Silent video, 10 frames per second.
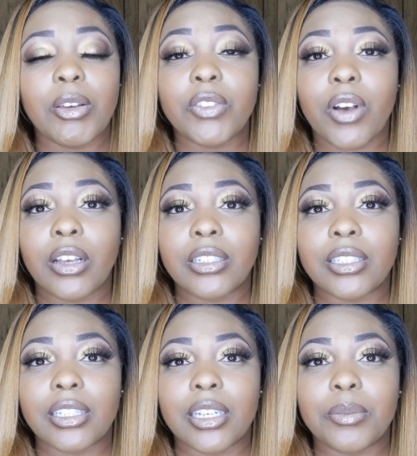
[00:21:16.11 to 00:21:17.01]
falling
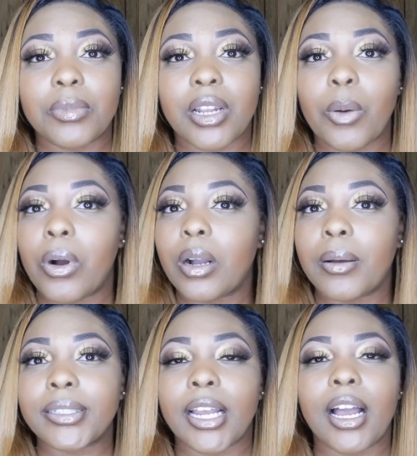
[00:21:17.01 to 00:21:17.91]
asleep, and I woke
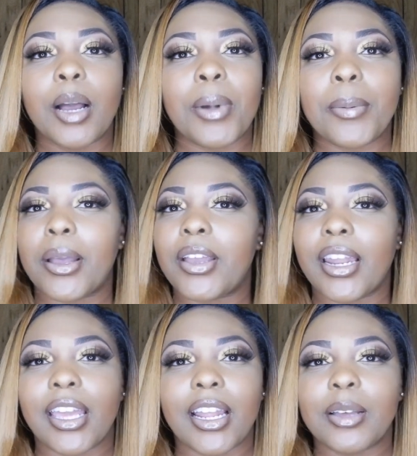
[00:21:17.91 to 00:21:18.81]
up. I was like, Papa, you
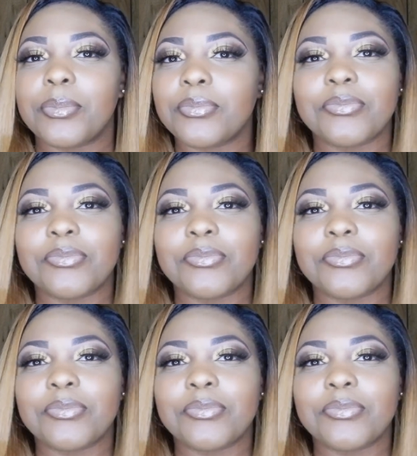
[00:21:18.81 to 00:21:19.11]
gotta get up.